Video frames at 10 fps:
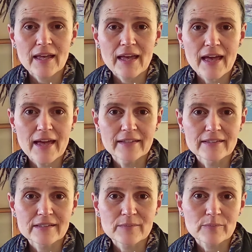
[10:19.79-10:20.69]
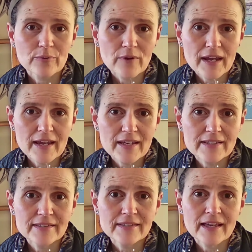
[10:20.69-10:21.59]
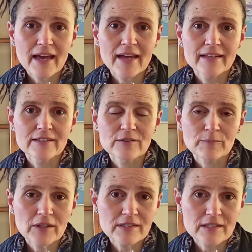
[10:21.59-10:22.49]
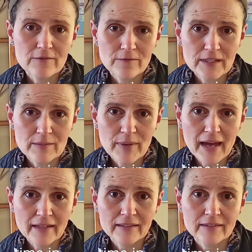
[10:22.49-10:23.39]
and praise and positive feedback.